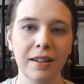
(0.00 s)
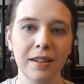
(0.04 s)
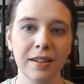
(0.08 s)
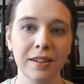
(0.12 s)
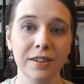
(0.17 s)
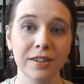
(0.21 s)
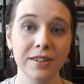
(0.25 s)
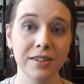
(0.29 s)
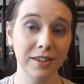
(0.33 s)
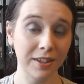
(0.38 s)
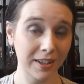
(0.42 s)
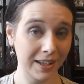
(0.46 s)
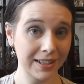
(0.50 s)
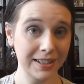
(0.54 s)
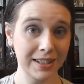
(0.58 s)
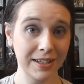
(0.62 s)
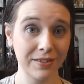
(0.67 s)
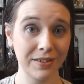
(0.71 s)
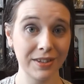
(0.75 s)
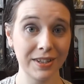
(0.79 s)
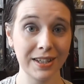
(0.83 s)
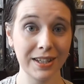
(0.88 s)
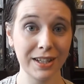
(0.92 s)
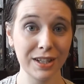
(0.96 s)
So that's
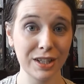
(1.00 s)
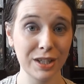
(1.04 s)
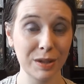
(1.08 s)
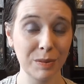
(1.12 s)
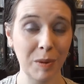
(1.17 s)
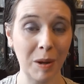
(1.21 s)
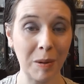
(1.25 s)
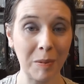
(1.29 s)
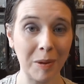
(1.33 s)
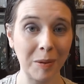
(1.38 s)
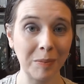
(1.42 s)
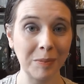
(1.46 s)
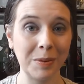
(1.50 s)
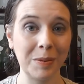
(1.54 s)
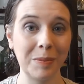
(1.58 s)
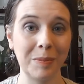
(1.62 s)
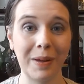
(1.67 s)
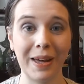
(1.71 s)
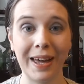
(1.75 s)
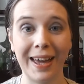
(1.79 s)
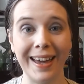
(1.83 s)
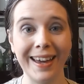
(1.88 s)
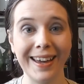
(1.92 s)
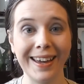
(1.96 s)
everything that's in my pumping
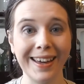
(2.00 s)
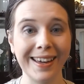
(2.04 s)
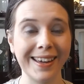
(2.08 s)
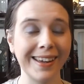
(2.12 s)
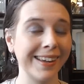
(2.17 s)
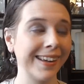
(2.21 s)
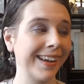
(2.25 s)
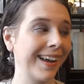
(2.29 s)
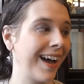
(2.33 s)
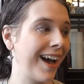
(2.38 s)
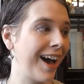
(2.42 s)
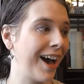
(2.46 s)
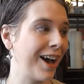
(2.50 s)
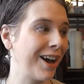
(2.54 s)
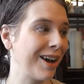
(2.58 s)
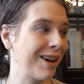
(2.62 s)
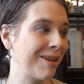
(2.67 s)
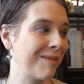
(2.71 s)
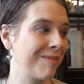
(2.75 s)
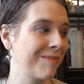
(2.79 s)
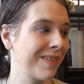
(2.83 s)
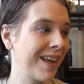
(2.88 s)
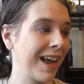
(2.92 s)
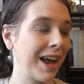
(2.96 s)
bag.
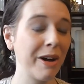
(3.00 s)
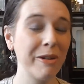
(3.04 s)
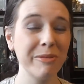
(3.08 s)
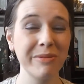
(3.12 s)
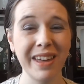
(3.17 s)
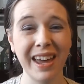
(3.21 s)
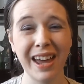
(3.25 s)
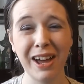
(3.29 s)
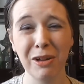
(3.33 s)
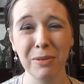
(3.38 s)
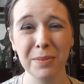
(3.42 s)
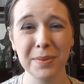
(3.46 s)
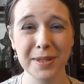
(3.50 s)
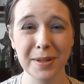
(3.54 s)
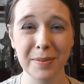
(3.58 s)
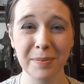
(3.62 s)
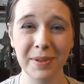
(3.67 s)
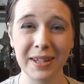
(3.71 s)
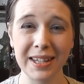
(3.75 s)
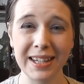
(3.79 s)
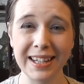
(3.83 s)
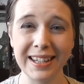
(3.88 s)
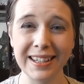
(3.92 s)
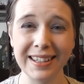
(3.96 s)
I hope that helps
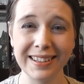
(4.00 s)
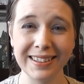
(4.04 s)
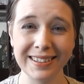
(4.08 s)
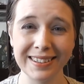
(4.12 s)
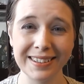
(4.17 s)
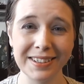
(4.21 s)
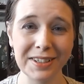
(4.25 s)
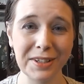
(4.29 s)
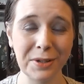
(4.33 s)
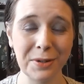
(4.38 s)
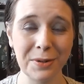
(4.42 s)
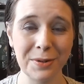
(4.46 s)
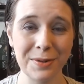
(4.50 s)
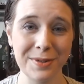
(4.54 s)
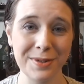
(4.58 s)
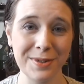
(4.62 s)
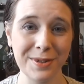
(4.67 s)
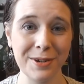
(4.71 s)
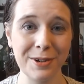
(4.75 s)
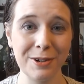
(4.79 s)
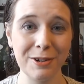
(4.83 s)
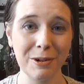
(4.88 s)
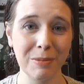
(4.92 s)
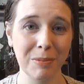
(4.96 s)
somebody who's
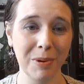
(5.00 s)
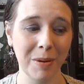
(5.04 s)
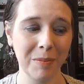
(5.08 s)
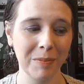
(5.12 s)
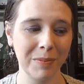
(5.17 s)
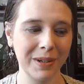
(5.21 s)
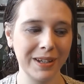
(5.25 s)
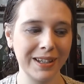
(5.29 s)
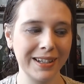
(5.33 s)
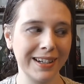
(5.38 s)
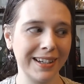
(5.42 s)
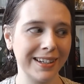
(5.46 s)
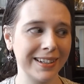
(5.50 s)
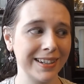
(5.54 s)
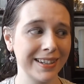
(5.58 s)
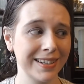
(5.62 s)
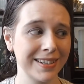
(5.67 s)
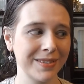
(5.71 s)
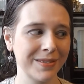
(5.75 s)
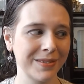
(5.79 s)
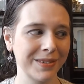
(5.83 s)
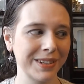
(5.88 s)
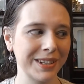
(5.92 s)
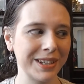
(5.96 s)
new to pumping and
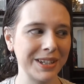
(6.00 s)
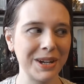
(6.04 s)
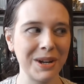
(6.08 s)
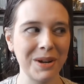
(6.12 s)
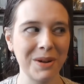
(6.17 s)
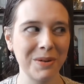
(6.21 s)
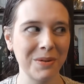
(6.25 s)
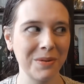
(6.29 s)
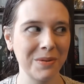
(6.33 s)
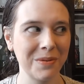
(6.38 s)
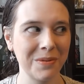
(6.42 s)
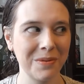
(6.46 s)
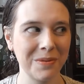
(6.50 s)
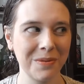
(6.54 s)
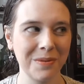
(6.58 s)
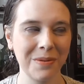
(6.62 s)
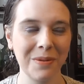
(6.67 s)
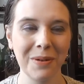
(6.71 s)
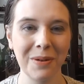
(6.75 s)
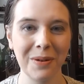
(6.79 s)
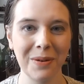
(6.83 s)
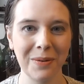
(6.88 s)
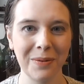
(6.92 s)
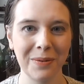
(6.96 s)
doesn't really know
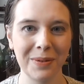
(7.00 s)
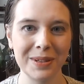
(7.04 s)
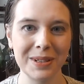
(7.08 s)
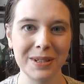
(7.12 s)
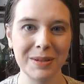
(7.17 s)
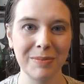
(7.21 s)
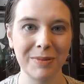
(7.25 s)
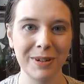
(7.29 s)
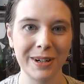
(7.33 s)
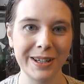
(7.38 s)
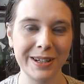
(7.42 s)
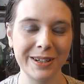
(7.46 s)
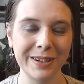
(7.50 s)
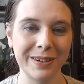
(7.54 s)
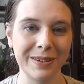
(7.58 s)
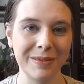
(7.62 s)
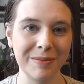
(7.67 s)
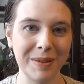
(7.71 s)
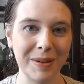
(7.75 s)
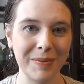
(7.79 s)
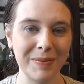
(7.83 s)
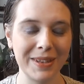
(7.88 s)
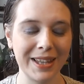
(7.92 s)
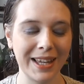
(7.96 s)
what to bring,
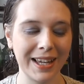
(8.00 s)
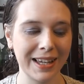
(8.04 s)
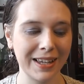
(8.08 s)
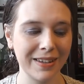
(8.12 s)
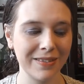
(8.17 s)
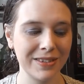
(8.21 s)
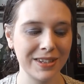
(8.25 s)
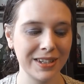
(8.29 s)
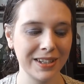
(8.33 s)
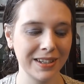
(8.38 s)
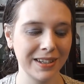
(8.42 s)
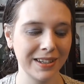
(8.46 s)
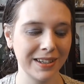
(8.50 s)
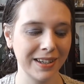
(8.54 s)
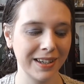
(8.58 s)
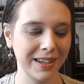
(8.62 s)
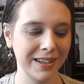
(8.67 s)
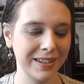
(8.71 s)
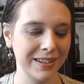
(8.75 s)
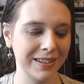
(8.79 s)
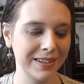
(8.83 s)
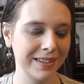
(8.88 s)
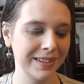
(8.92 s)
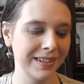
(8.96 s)
or maybe that gives you
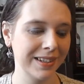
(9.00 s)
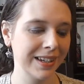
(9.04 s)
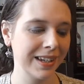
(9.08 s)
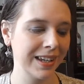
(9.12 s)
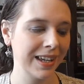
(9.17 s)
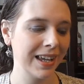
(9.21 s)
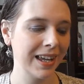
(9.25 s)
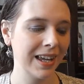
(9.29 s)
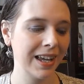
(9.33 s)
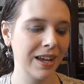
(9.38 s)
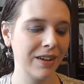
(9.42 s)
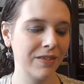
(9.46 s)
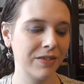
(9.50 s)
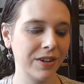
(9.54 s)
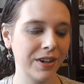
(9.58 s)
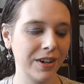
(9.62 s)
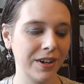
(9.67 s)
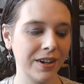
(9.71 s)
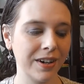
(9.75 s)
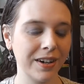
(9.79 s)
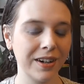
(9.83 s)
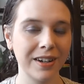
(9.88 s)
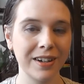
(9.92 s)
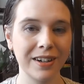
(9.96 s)
if
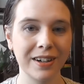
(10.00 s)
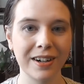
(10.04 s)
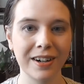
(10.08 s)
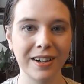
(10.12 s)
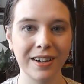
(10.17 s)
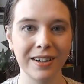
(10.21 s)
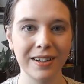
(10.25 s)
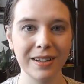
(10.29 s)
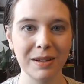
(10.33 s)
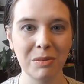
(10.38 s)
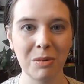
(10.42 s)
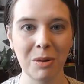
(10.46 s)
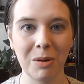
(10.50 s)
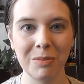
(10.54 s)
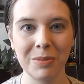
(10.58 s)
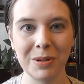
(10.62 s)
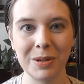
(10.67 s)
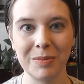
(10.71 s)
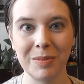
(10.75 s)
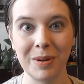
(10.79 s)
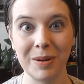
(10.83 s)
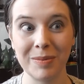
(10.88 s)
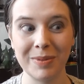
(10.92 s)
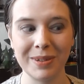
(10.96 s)
you're currently
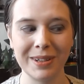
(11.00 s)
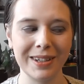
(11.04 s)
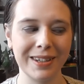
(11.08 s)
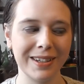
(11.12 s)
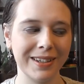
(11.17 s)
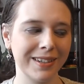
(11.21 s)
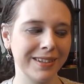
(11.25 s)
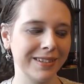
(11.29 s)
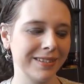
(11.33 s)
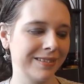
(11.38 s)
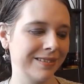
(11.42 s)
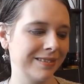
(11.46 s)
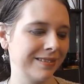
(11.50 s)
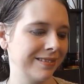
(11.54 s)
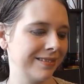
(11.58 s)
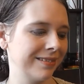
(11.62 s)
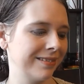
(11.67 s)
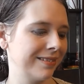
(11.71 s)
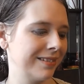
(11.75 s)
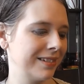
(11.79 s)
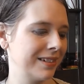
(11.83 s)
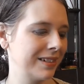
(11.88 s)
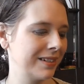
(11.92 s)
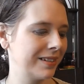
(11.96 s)
pumping, maybe it
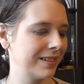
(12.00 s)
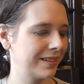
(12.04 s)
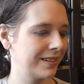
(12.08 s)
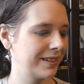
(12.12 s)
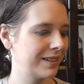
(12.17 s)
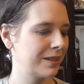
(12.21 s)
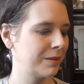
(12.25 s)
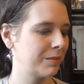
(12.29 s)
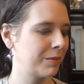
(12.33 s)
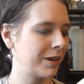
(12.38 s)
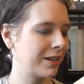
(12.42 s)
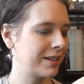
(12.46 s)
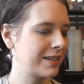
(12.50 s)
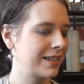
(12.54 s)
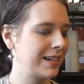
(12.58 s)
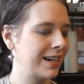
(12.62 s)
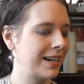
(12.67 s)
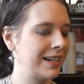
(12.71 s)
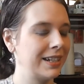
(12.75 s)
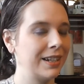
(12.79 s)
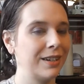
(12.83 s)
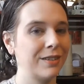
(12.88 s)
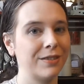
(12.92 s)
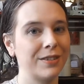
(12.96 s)
sparks an
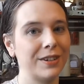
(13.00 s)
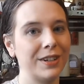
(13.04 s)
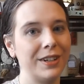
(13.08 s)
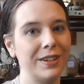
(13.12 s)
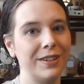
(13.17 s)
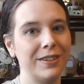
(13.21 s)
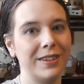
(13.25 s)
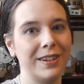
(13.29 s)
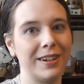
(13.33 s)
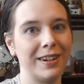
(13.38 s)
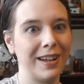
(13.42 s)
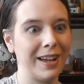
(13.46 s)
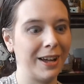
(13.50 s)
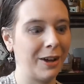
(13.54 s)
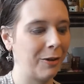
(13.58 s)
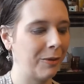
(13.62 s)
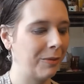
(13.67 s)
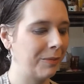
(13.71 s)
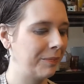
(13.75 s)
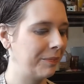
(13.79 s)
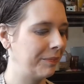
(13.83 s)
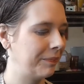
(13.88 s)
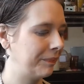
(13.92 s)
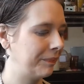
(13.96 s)
idea for you that'll help.